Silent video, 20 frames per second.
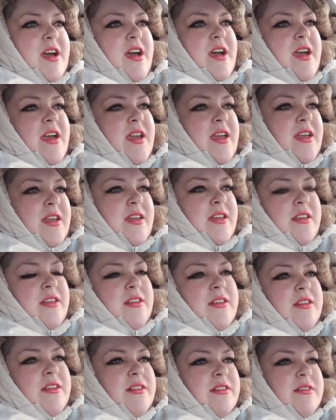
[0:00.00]
I
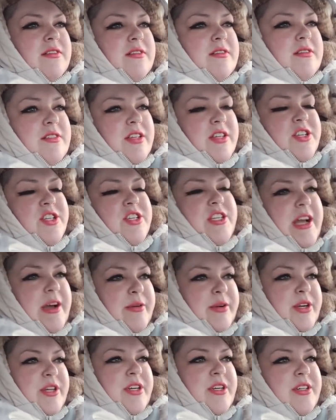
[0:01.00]
took a
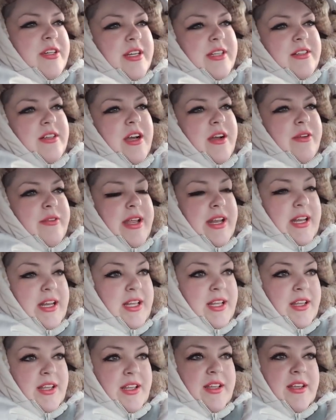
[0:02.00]
shower and got
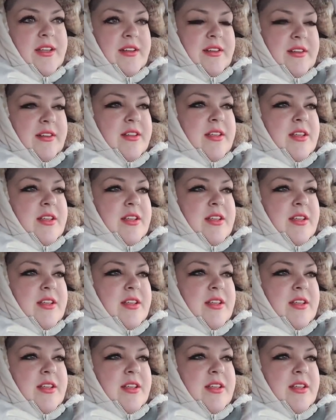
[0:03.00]
ready. So you were